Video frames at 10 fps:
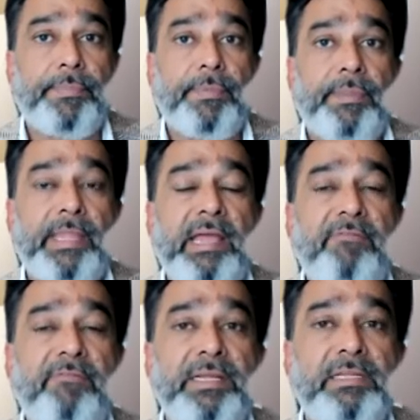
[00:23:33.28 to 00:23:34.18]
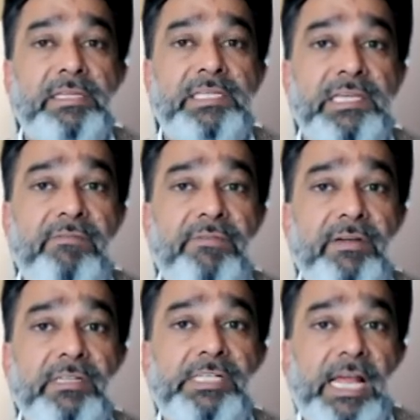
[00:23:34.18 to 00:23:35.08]
There have been
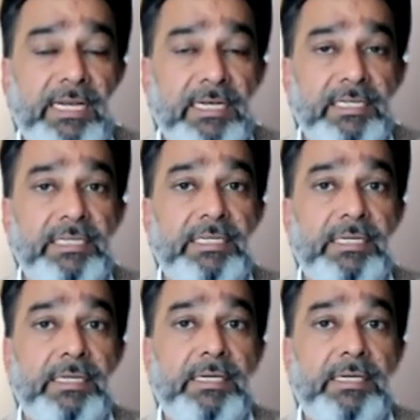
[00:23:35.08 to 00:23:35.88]
several challenges,